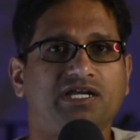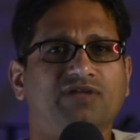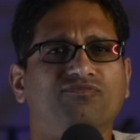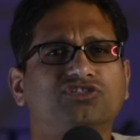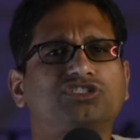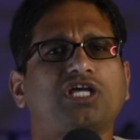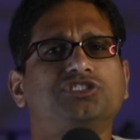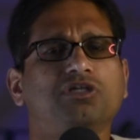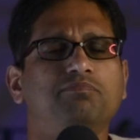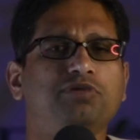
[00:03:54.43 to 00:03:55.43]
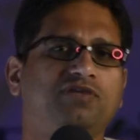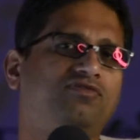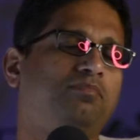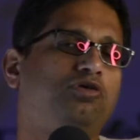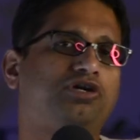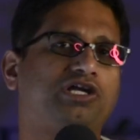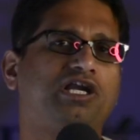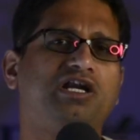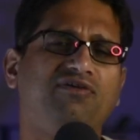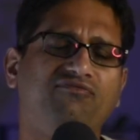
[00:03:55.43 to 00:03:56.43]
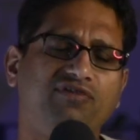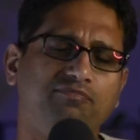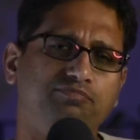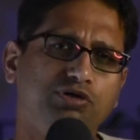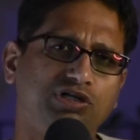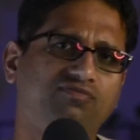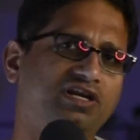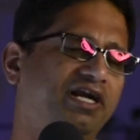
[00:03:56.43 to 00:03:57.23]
and such a beautiful portrayal and a beautiful